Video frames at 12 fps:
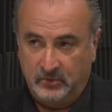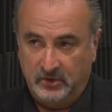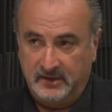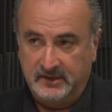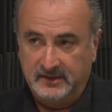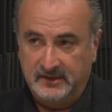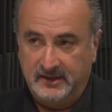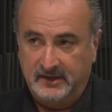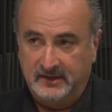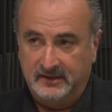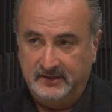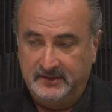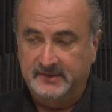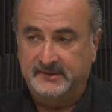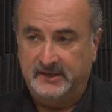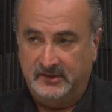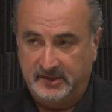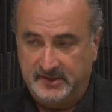work in the
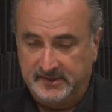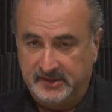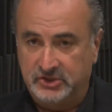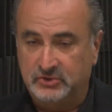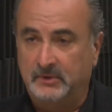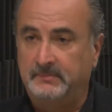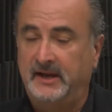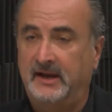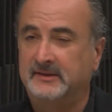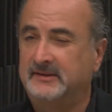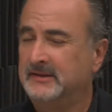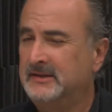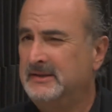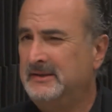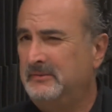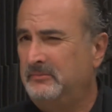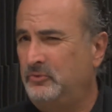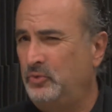state legislature. We passed
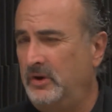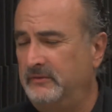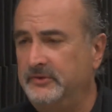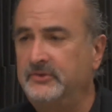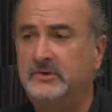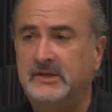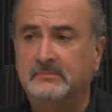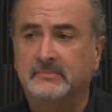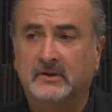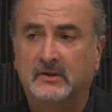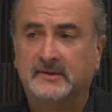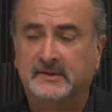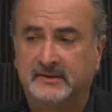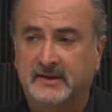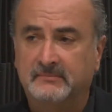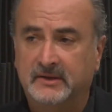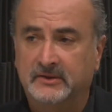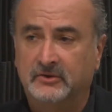12 or 13 bills as
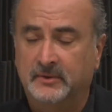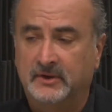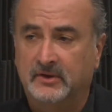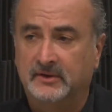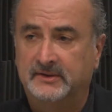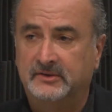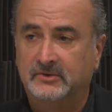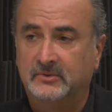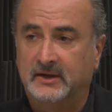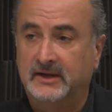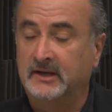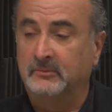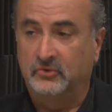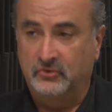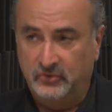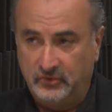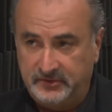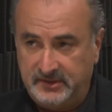I've been there in regards to animal
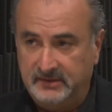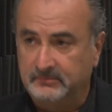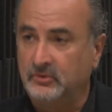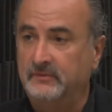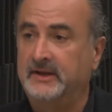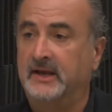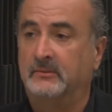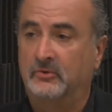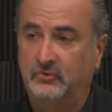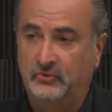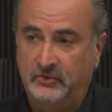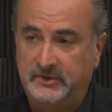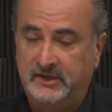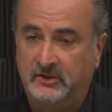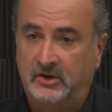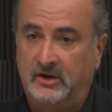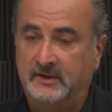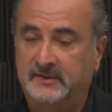cruelty, improving animal cruelty
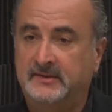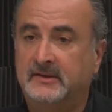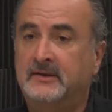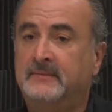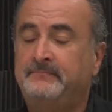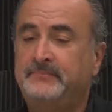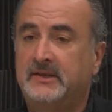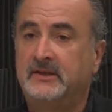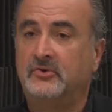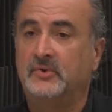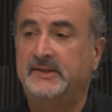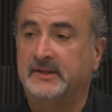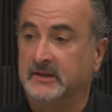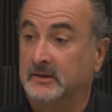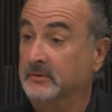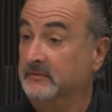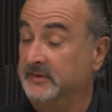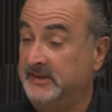laws, increasing the
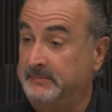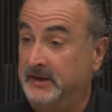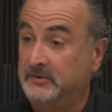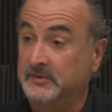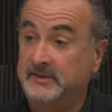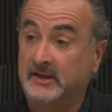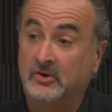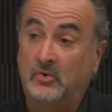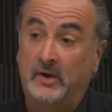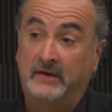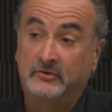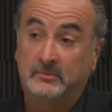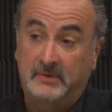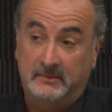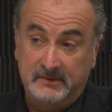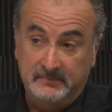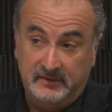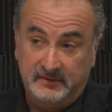number of inspectors that go after
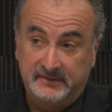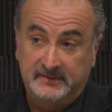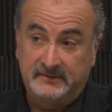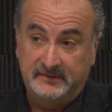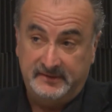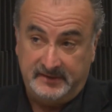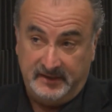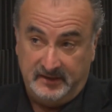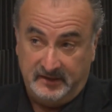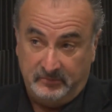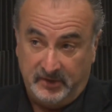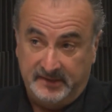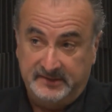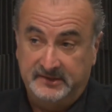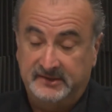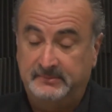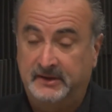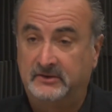puppy mills, state of Nebraska
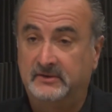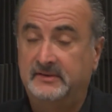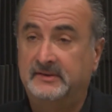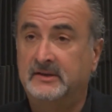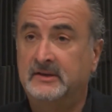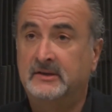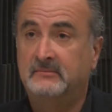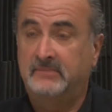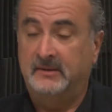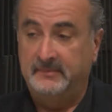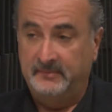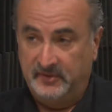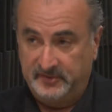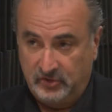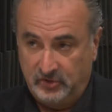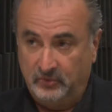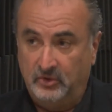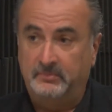inspectors. Puppy mills are
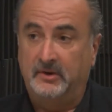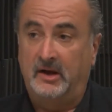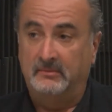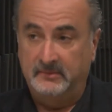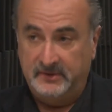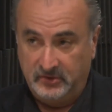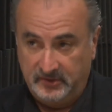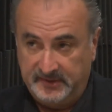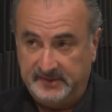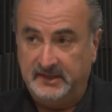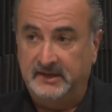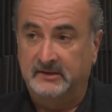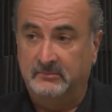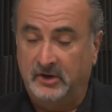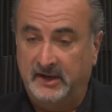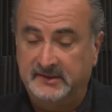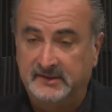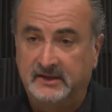a real problem here in the state of
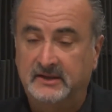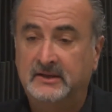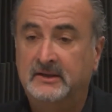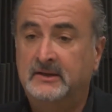Nebraska.